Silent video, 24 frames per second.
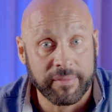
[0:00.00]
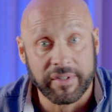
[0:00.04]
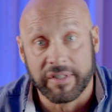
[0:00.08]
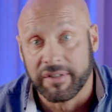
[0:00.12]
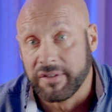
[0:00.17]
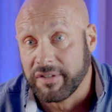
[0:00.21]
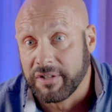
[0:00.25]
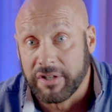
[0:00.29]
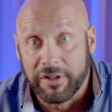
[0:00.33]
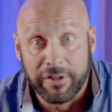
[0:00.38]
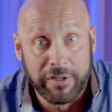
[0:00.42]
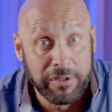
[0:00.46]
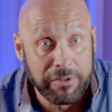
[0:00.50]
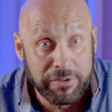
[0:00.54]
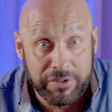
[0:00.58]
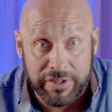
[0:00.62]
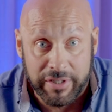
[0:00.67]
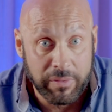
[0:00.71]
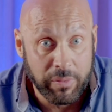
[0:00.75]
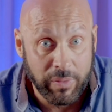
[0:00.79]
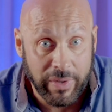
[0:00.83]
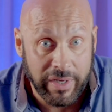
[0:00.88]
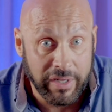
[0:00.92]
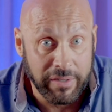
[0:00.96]
In
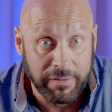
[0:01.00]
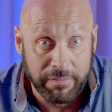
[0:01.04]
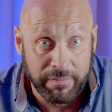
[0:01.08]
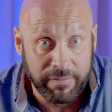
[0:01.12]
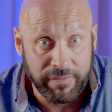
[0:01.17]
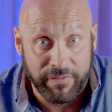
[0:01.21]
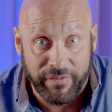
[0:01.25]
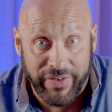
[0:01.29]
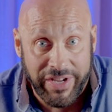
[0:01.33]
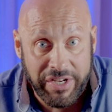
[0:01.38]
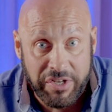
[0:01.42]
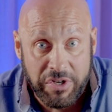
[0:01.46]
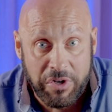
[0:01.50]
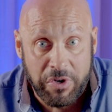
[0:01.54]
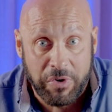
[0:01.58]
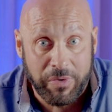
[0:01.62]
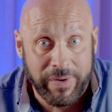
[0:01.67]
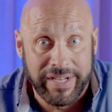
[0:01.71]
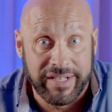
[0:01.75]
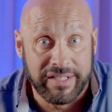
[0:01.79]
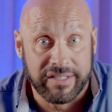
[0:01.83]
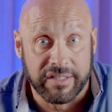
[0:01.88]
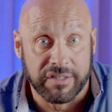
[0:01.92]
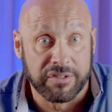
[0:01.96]
conclusion, while
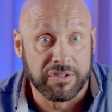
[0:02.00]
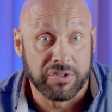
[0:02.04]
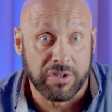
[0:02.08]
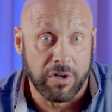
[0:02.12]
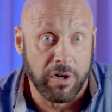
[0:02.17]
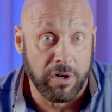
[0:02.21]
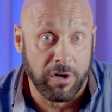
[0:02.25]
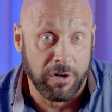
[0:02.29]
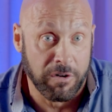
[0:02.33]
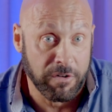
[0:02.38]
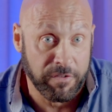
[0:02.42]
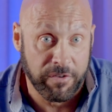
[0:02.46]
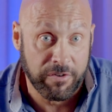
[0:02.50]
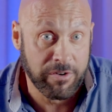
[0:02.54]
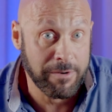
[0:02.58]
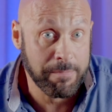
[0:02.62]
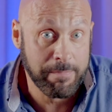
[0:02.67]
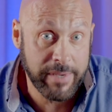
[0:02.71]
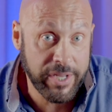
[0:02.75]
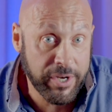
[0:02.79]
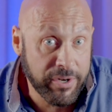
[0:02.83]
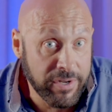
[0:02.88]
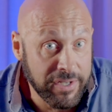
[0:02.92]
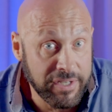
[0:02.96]
fenugreek does offer a
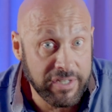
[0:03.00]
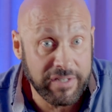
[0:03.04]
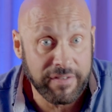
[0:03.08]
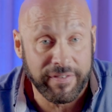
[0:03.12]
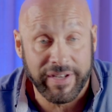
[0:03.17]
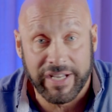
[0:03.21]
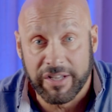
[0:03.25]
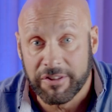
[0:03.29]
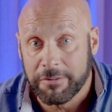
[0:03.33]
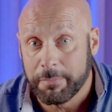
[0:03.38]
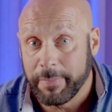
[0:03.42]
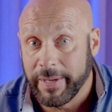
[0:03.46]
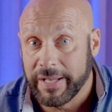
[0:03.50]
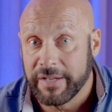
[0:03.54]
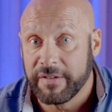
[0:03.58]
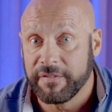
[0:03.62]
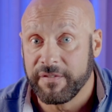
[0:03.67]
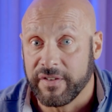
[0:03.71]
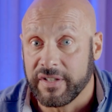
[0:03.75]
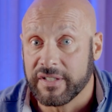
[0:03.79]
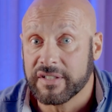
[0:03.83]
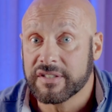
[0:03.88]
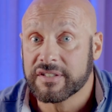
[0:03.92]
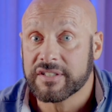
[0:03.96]
myriad of health
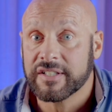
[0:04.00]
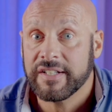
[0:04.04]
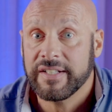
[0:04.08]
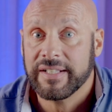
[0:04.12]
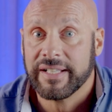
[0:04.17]
benefits